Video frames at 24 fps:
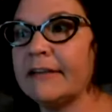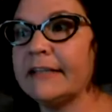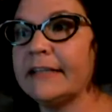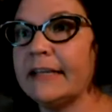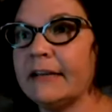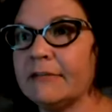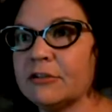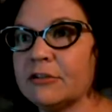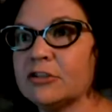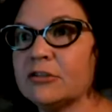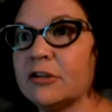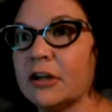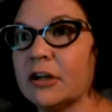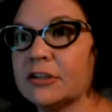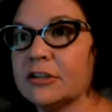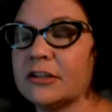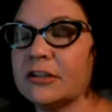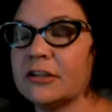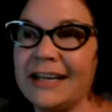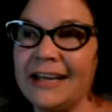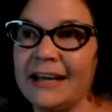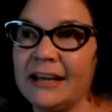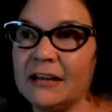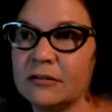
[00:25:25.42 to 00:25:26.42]
the infrastructure
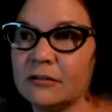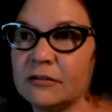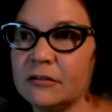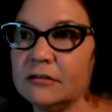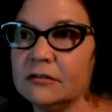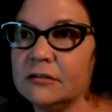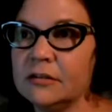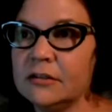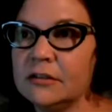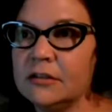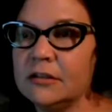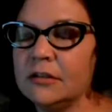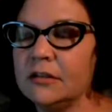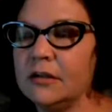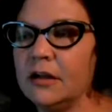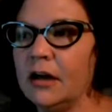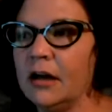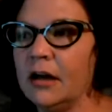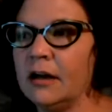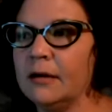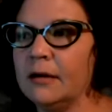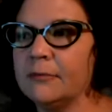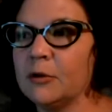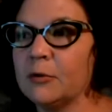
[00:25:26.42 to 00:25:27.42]
to handle
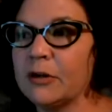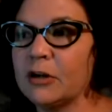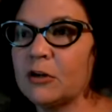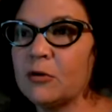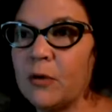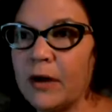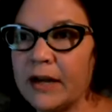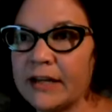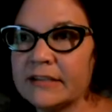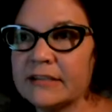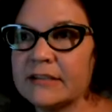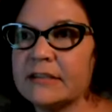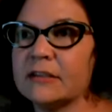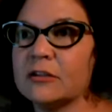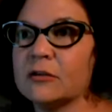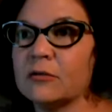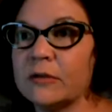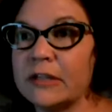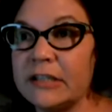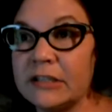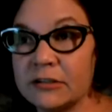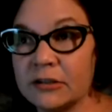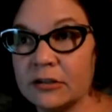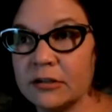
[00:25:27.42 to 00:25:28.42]
the requests and the
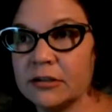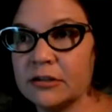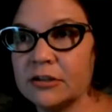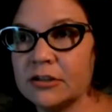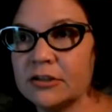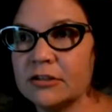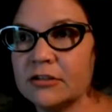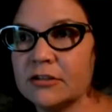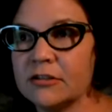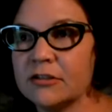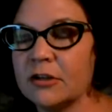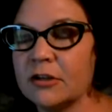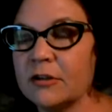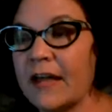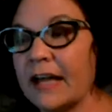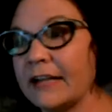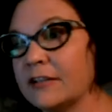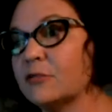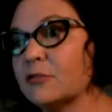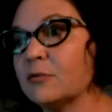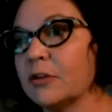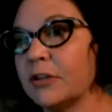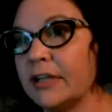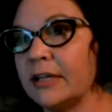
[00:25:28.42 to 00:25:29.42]
research. So
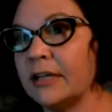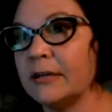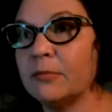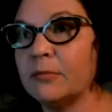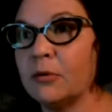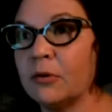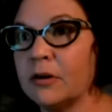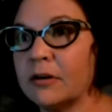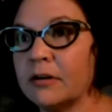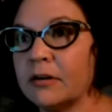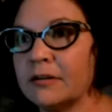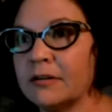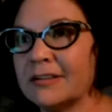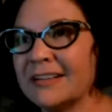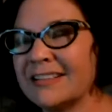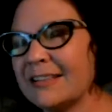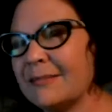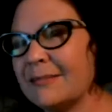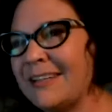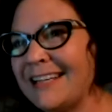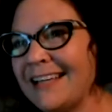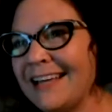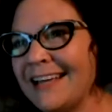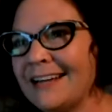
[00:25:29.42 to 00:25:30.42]
that's really important. Because
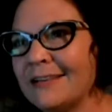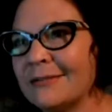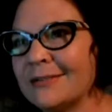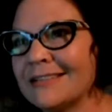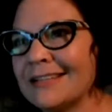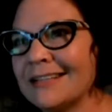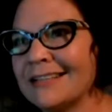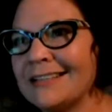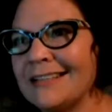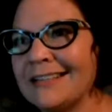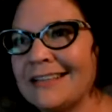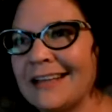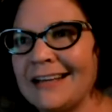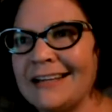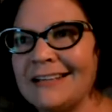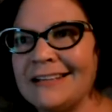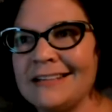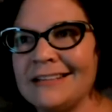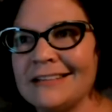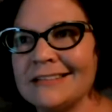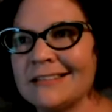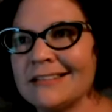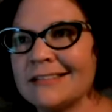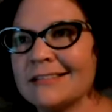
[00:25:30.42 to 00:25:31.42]
I mean, again, it was like the
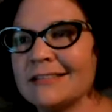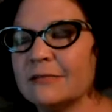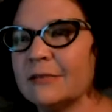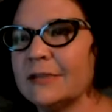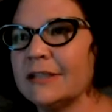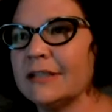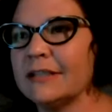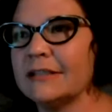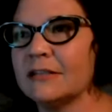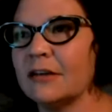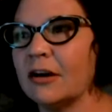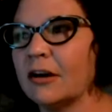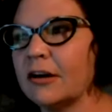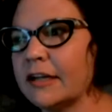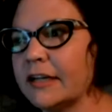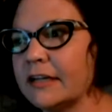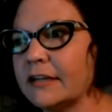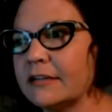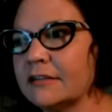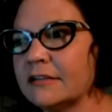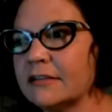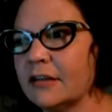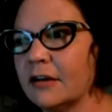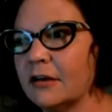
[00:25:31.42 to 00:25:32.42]
90s when it
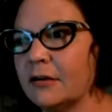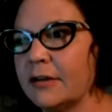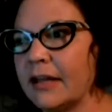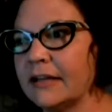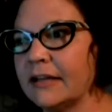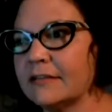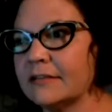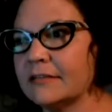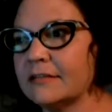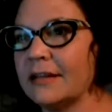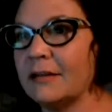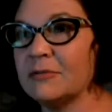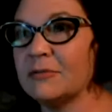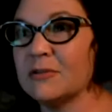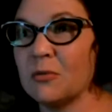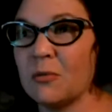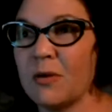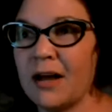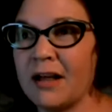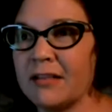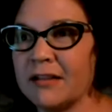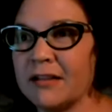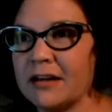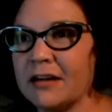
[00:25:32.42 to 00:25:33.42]
started. So that was a
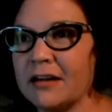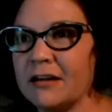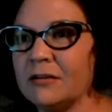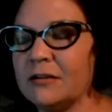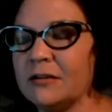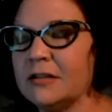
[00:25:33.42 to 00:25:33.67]
while ago.